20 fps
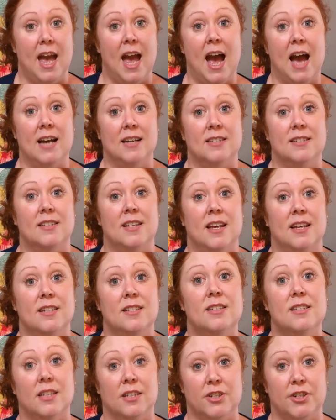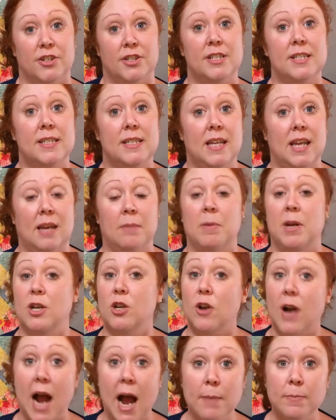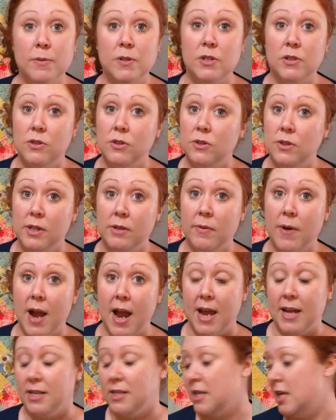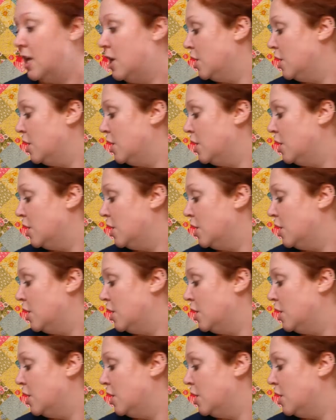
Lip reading: has a center seam, and you're absolutely right.